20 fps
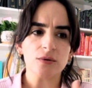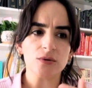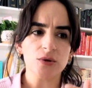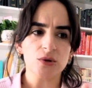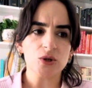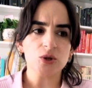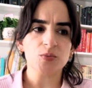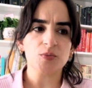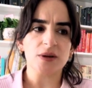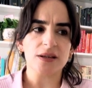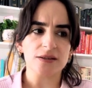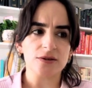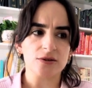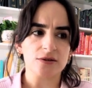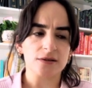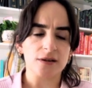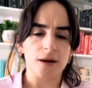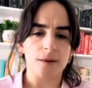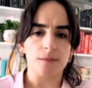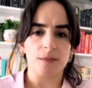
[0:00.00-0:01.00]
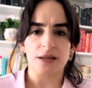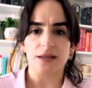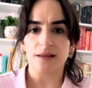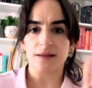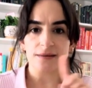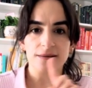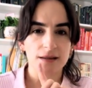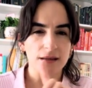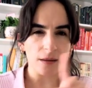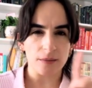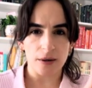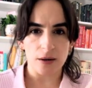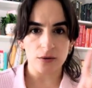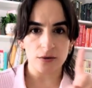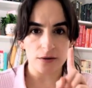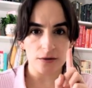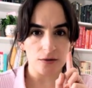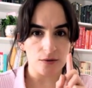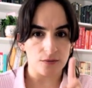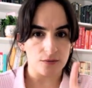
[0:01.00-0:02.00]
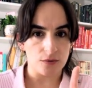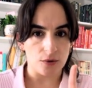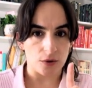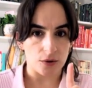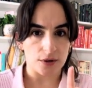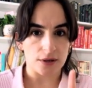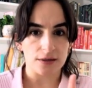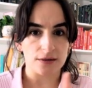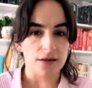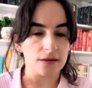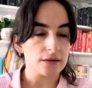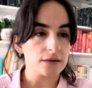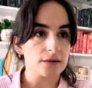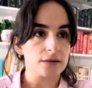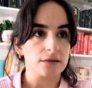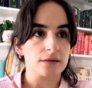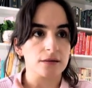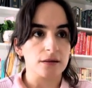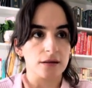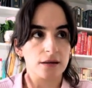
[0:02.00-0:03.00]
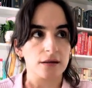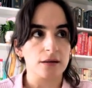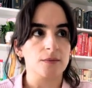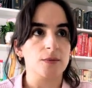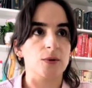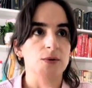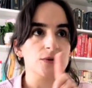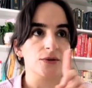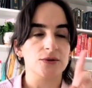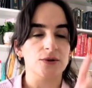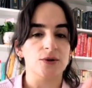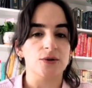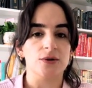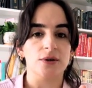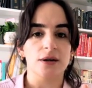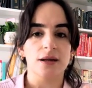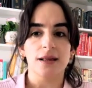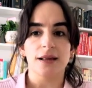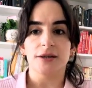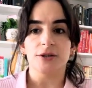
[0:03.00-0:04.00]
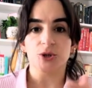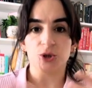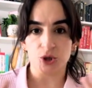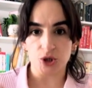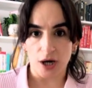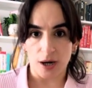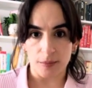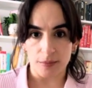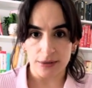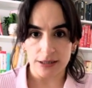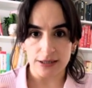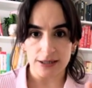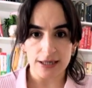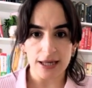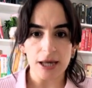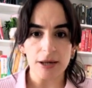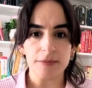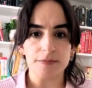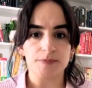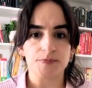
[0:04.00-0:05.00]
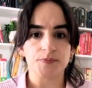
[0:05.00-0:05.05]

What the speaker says: do you spend your time. But it's not about your work, not about your job. Okay.